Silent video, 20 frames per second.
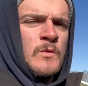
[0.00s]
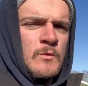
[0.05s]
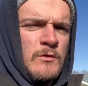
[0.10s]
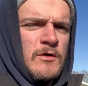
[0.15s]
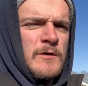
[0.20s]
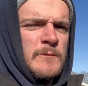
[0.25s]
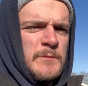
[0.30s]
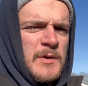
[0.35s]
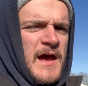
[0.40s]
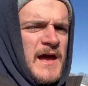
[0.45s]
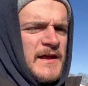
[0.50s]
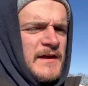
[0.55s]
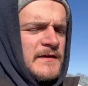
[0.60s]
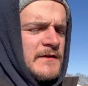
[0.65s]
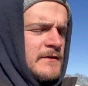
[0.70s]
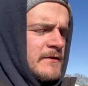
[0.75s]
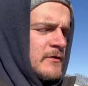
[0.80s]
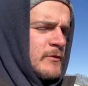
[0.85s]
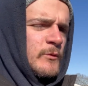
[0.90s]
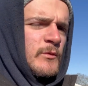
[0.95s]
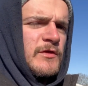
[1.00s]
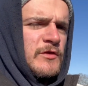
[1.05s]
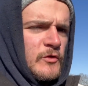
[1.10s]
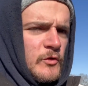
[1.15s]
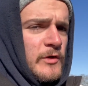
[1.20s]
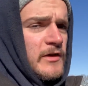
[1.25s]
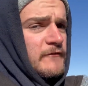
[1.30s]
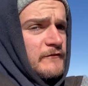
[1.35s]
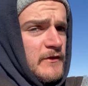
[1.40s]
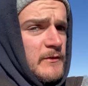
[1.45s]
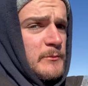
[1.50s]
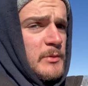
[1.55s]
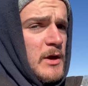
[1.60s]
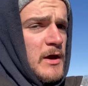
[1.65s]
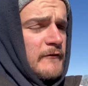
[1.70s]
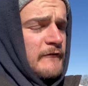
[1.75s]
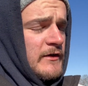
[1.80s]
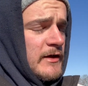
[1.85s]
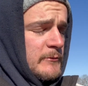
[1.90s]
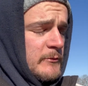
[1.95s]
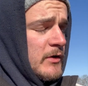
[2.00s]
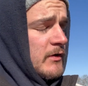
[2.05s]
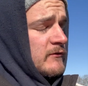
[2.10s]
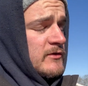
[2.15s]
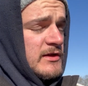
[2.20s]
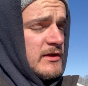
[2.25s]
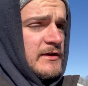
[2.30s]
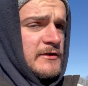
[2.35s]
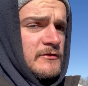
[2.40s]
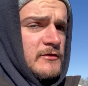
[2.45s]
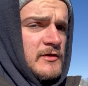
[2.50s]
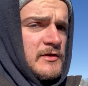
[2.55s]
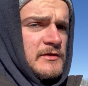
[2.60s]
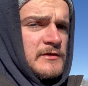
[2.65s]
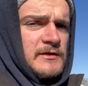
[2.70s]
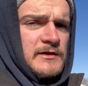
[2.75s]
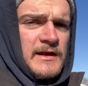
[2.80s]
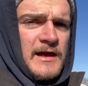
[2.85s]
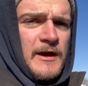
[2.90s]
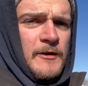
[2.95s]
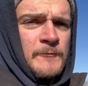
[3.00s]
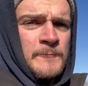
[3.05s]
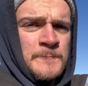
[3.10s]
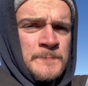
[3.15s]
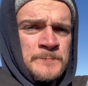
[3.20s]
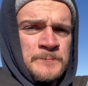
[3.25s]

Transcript: What a pain. We thought it'd fit perfect, but obviously it doesn't. Now,